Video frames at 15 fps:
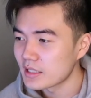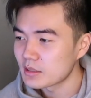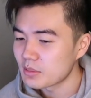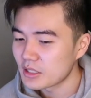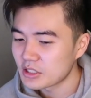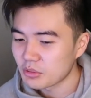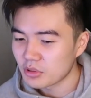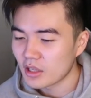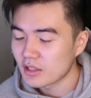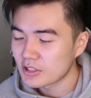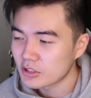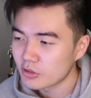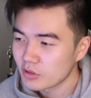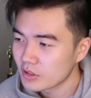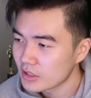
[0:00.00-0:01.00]
especially with all the
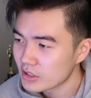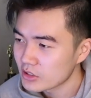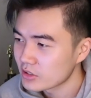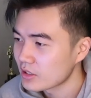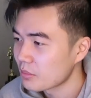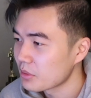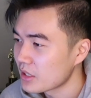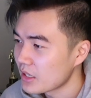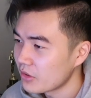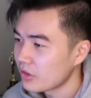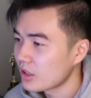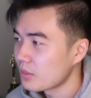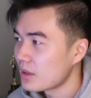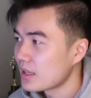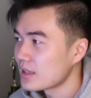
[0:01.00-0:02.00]
screening issues I've been
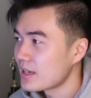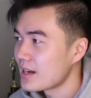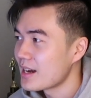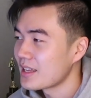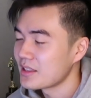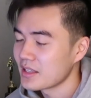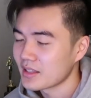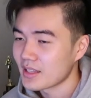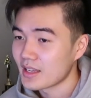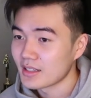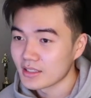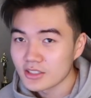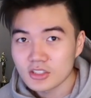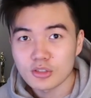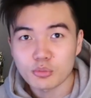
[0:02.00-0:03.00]
hearing about that. I think
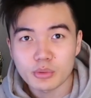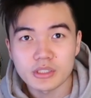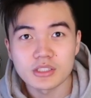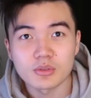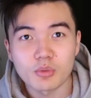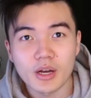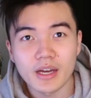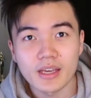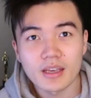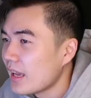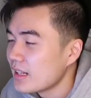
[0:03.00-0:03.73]
that is the reason why.